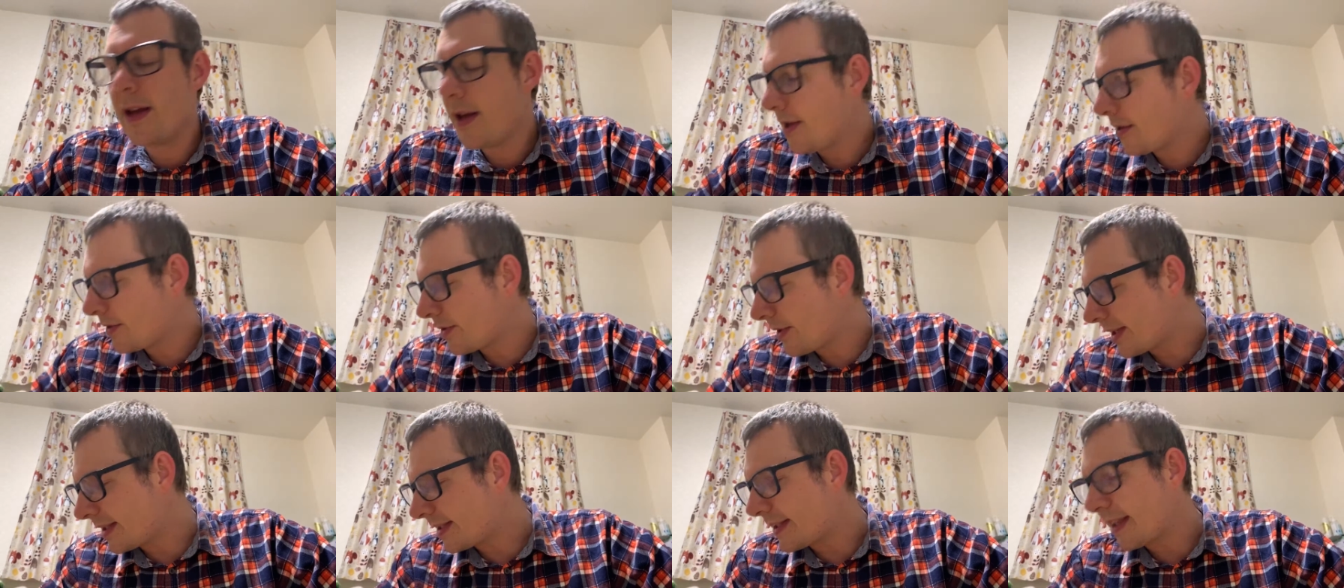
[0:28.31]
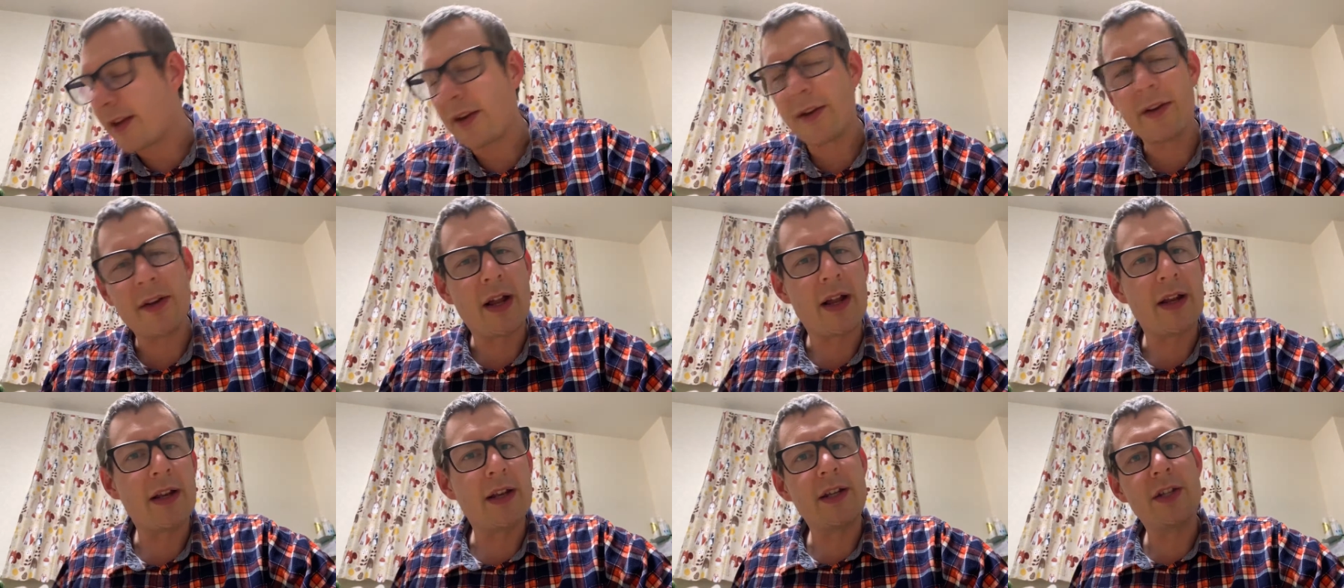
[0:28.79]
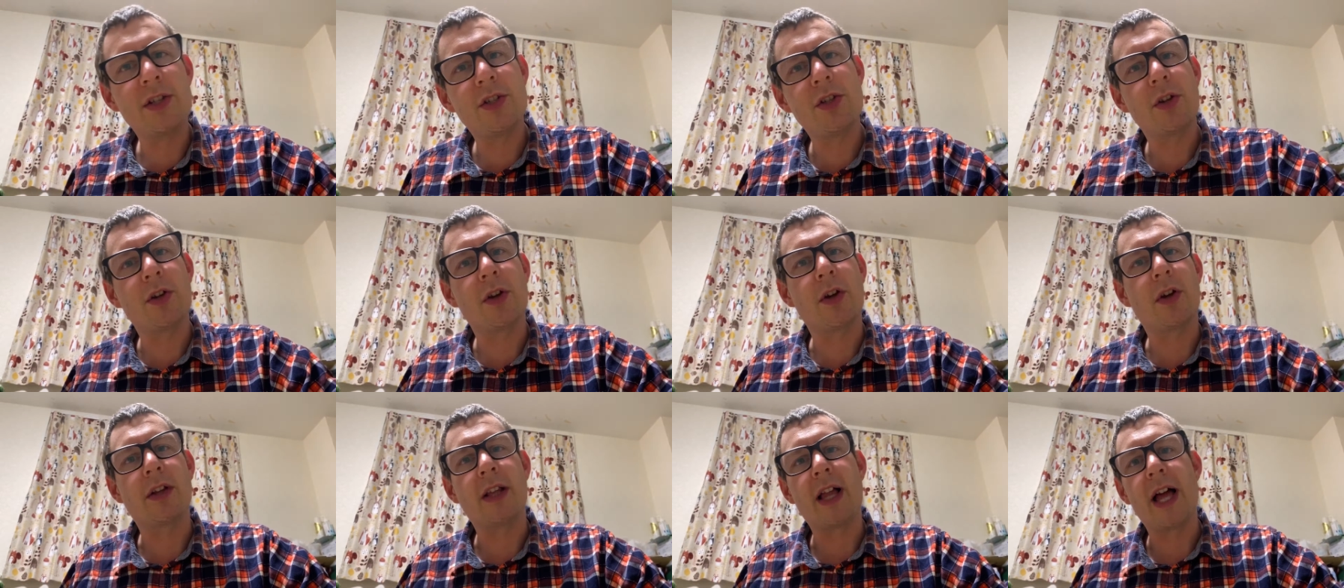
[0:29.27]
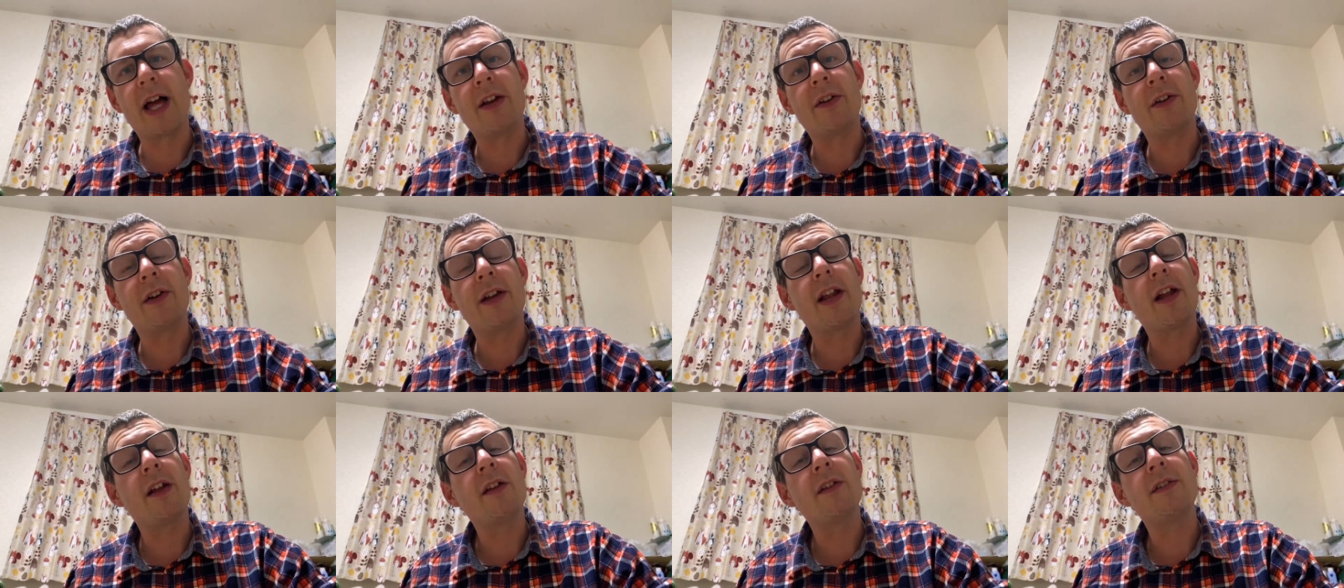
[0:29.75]
So I settled on a sugar glider,
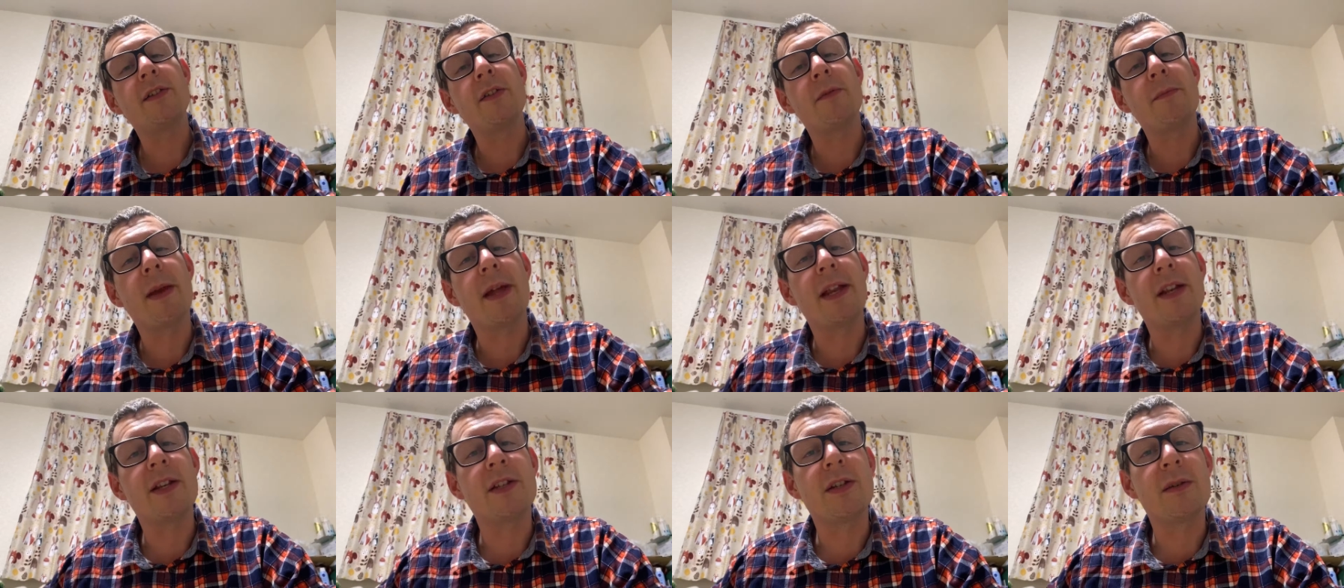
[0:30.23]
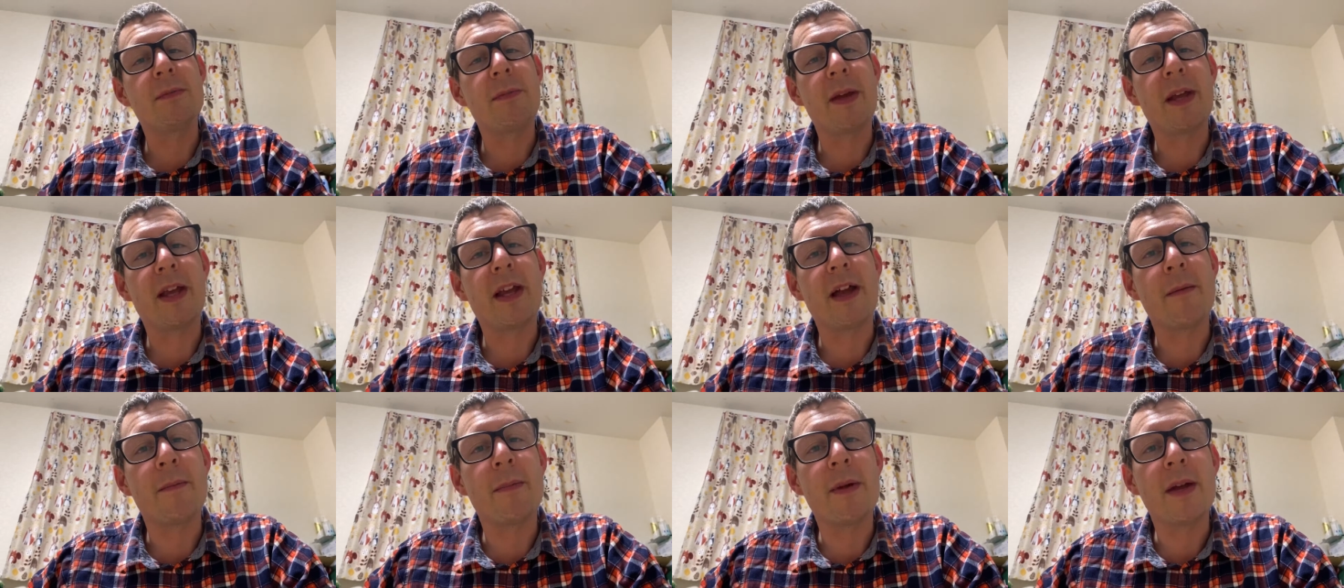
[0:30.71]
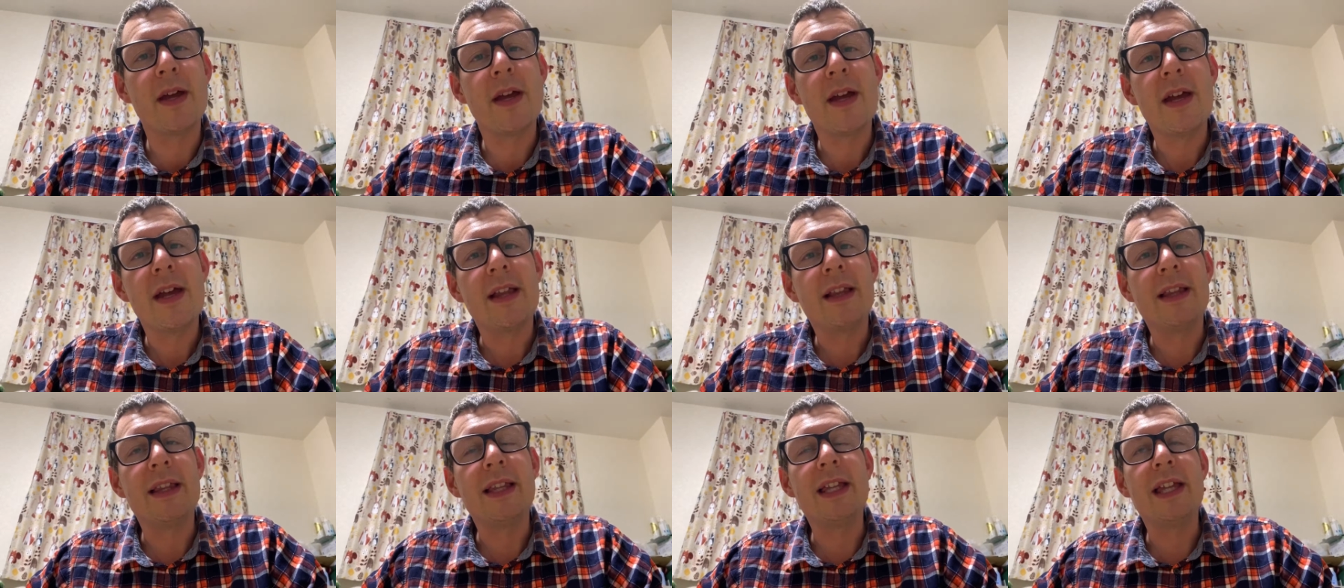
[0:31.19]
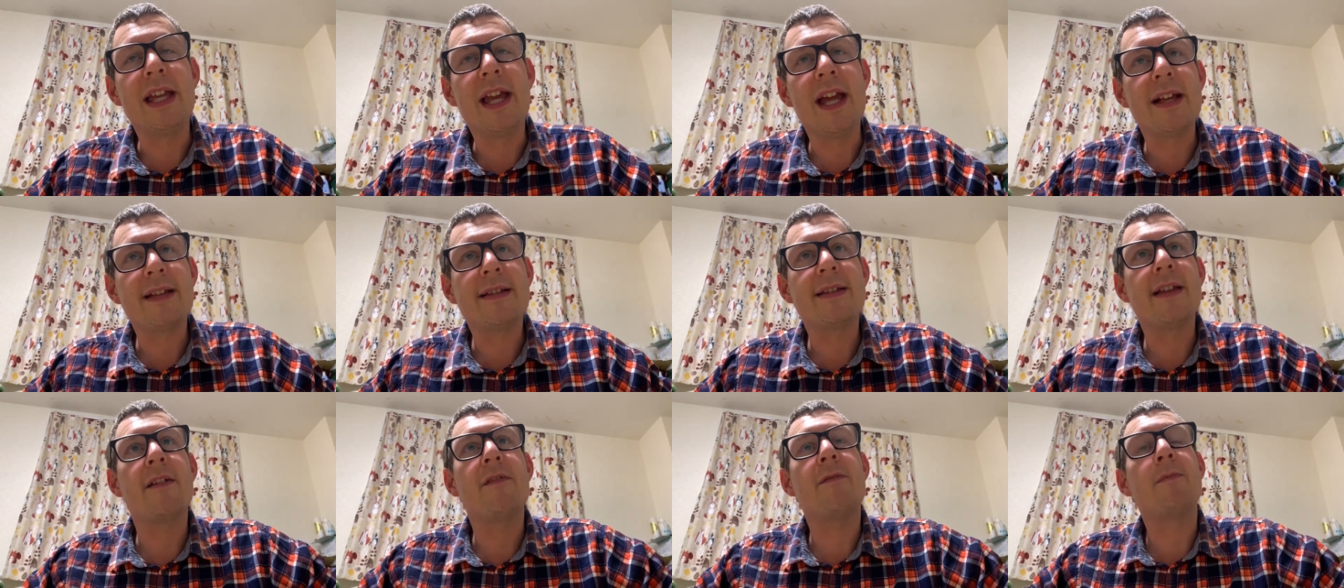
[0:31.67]
and I also managed to pick up the
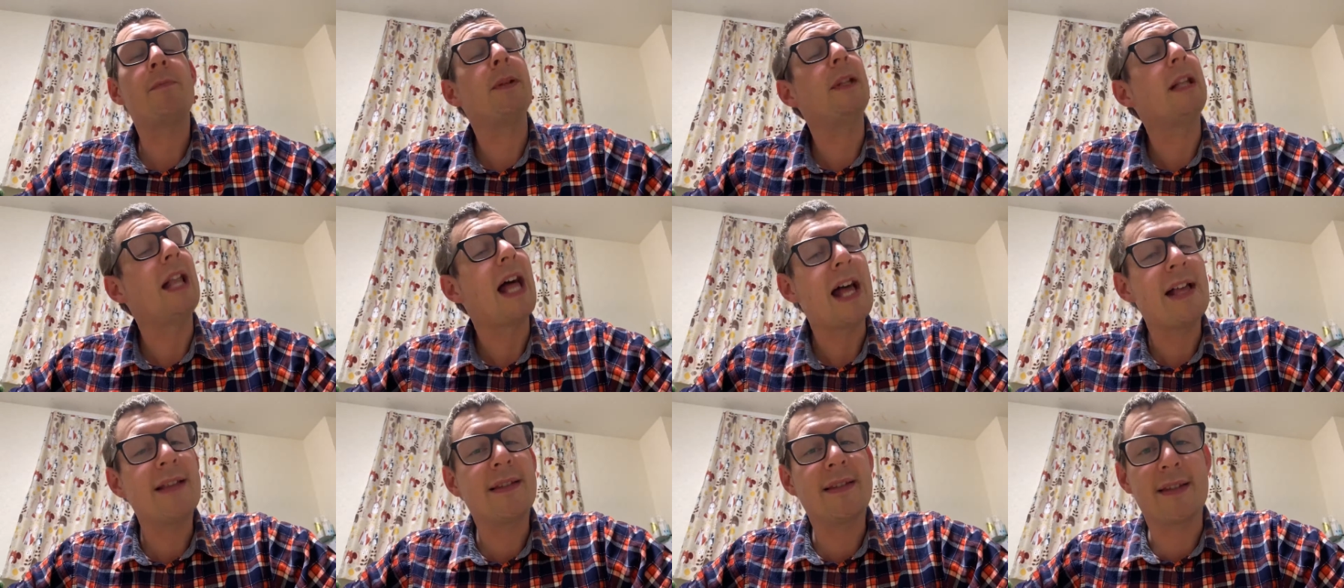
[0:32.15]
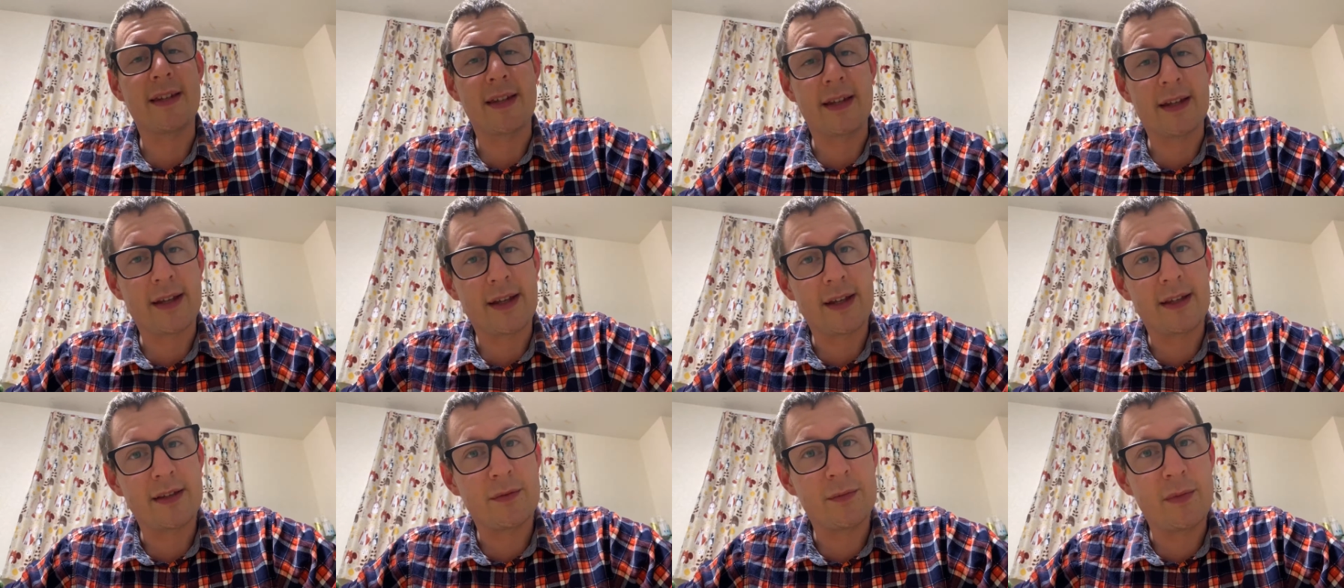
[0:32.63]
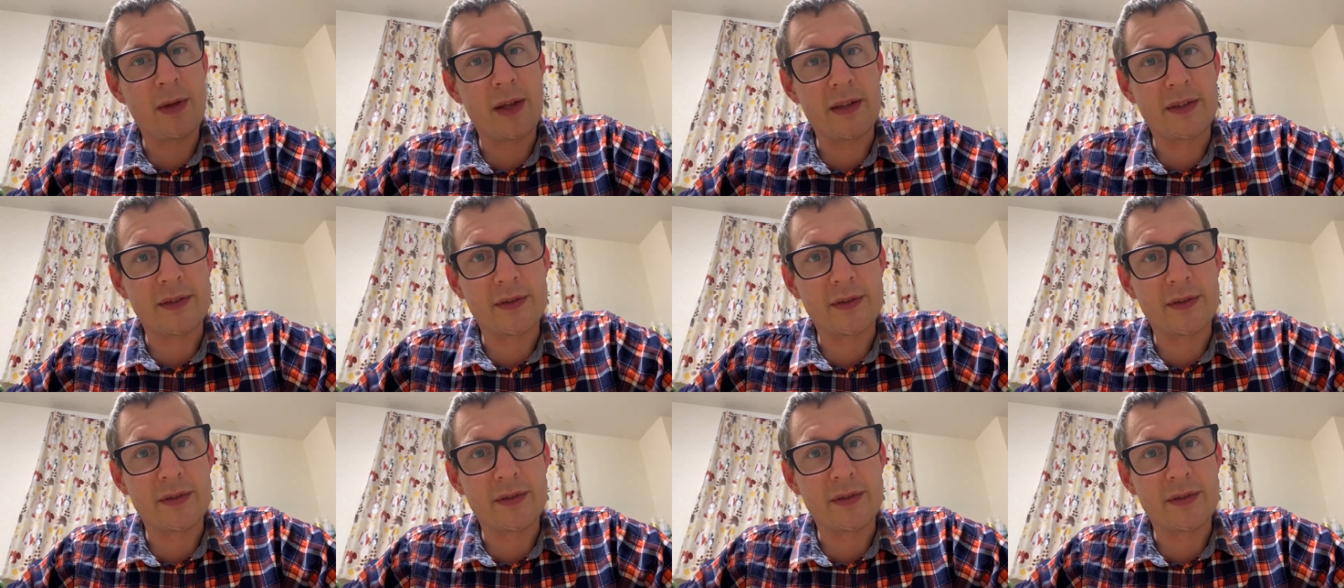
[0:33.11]
SF plastic as well.